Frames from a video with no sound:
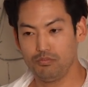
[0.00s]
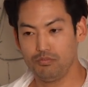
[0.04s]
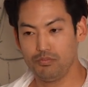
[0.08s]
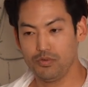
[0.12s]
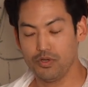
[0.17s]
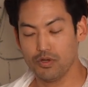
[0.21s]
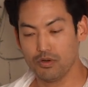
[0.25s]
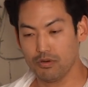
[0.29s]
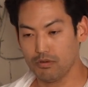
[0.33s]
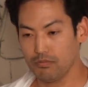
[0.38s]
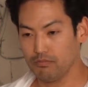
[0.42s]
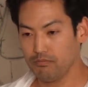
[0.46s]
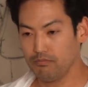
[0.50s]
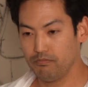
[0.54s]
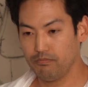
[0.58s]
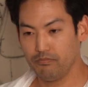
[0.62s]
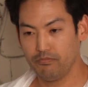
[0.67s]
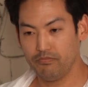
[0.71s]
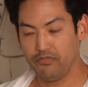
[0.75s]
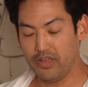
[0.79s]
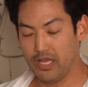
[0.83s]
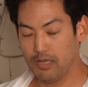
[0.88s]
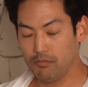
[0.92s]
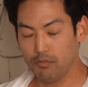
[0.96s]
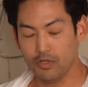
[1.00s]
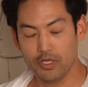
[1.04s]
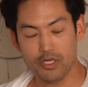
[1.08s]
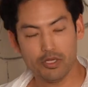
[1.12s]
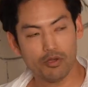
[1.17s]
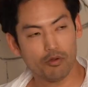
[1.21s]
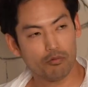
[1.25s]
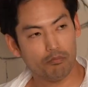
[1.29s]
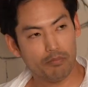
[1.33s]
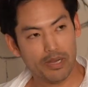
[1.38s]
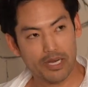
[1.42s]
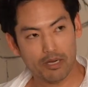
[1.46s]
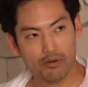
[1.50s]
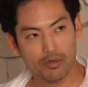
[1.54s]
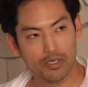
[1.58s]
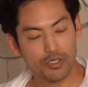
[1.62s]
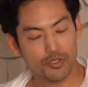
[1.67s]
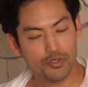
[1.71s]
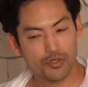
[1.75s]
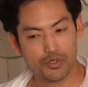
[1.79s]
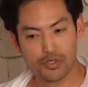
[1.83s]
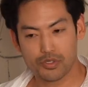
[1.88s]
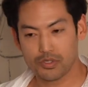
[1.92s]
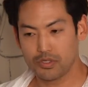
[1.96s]
your family, your
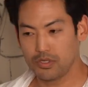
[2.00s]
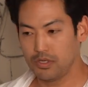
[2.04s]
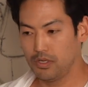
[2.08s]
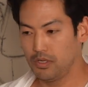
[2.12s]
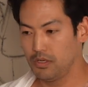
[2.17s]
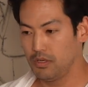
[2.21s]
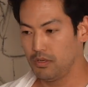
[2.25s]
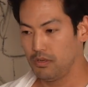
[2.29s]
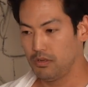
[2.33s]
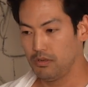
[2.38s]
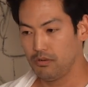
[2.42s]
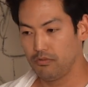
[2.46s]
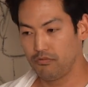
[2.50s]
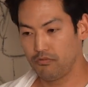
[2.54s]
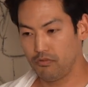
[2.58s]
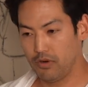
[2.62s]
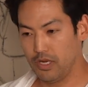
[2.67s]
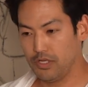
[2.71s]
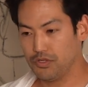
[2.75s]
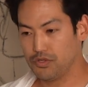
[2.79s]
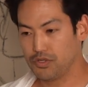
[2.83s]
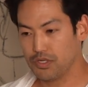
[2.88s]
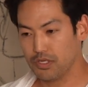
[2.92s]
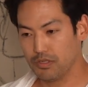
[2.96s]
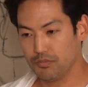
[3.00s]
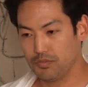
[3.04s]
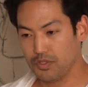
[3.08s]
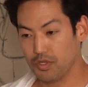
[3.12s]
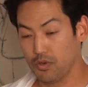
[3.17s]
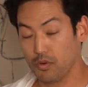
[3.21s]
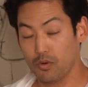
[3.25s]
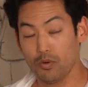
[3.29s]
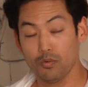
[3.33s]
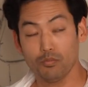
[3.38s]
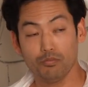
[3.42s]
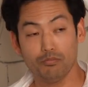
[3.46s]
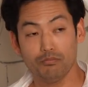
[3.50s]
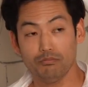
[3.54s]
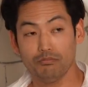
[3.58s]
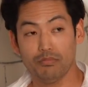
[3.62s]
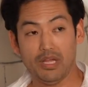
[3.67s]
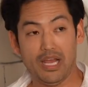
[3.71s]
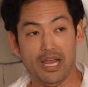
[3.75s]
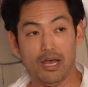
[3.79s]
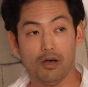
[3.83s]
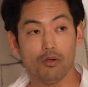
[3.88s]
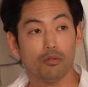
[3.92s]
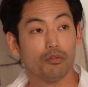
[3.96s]
marriage, friendships, your own
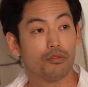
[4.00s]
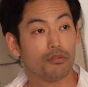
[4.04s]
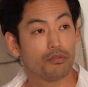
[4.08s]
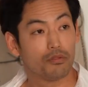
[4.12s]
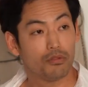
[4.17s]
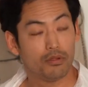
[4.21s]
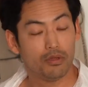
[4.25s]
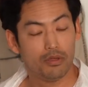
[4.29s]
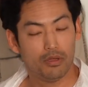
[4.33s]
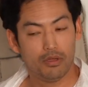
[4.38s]
health.